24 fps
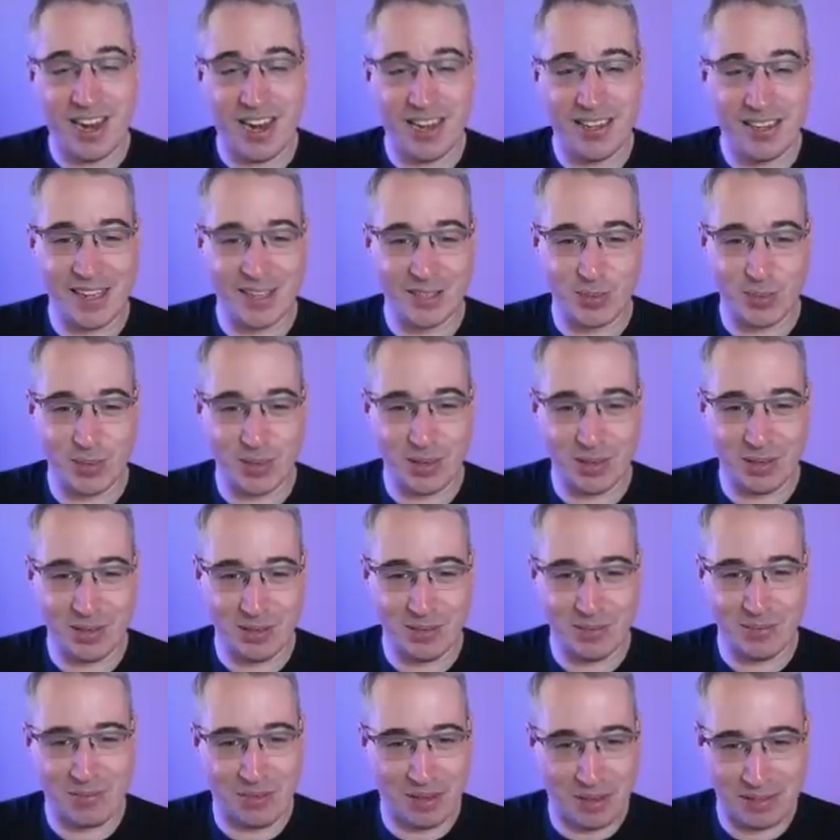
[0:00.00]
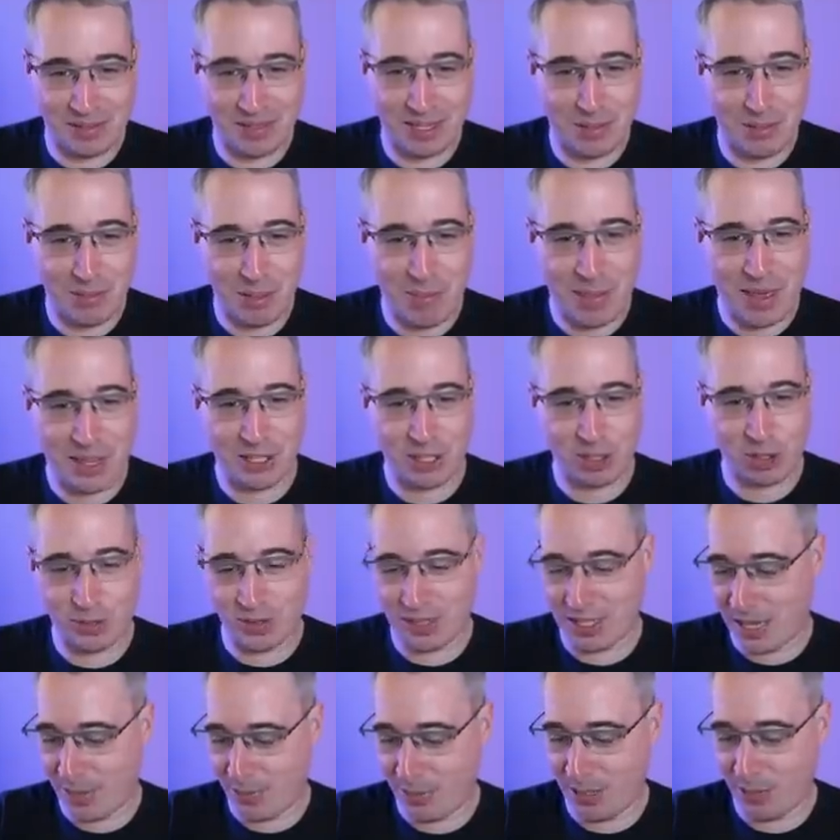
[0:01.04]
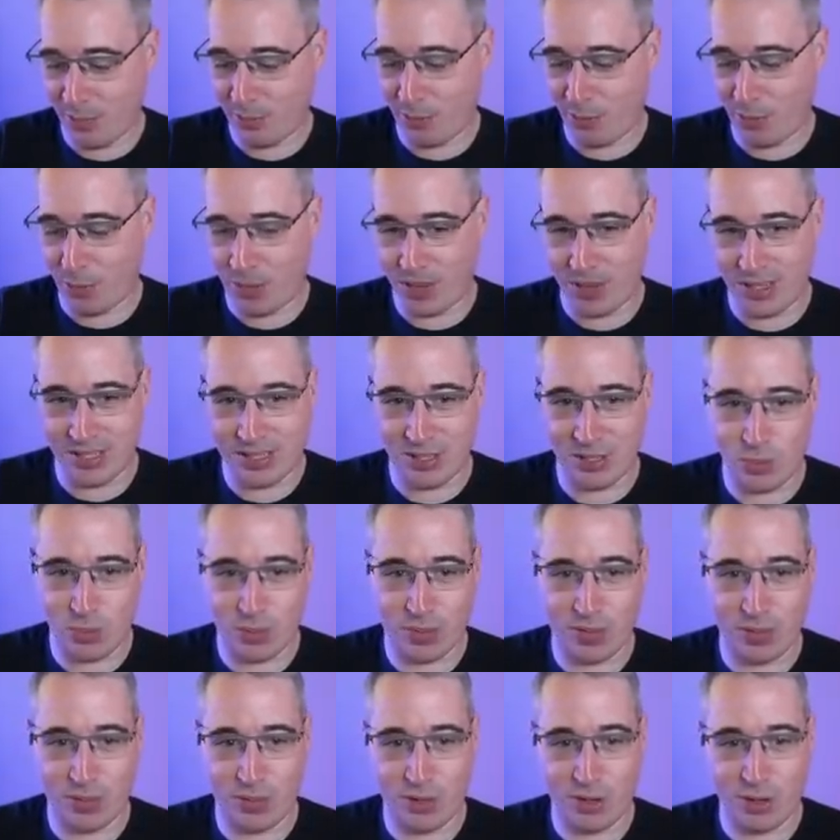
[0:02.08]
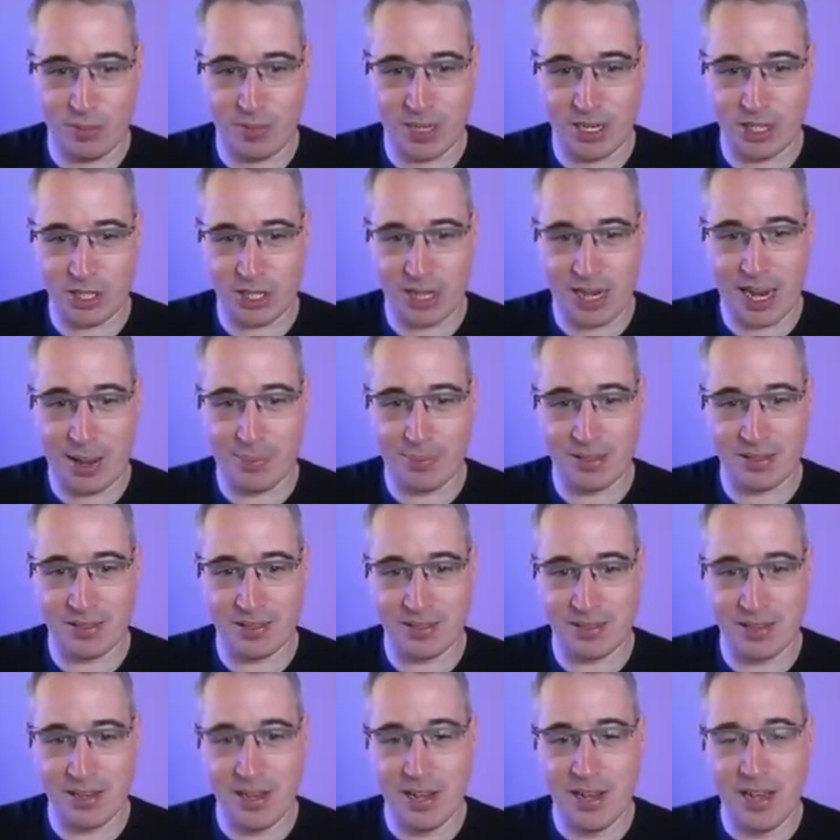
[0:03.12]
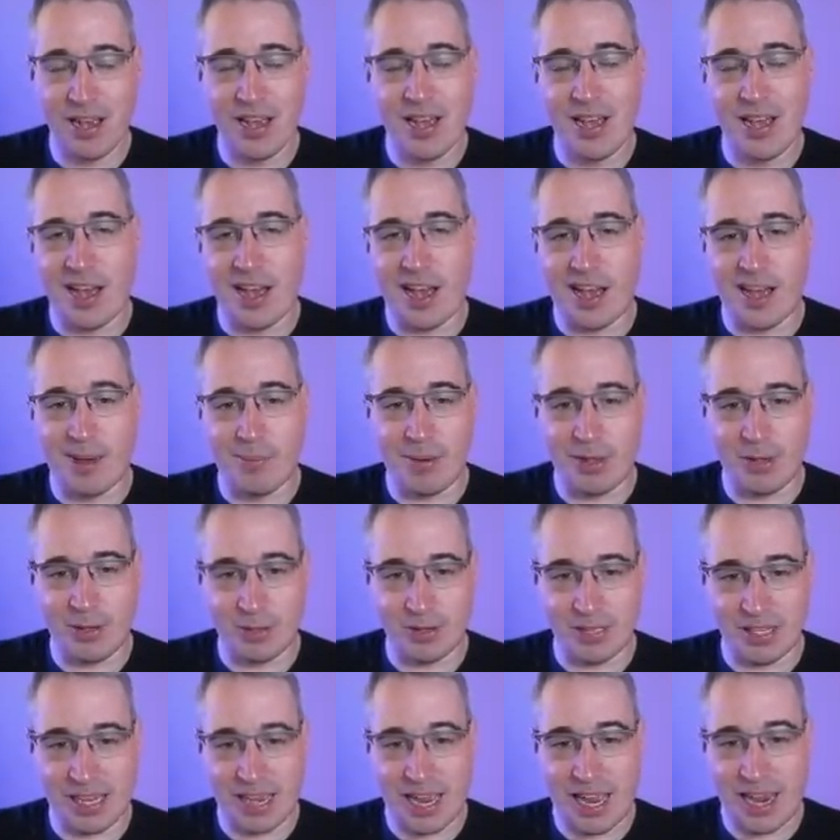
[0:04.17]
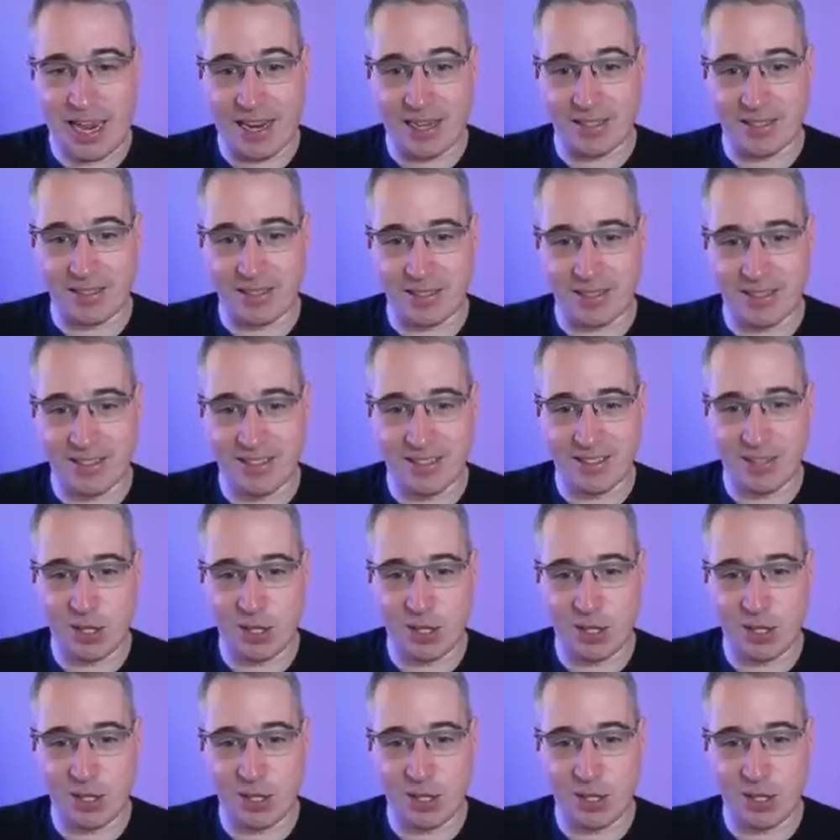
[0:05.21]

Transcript: And that's where the, I said the magic was happening before. This is where the real magic happens uh, by using has.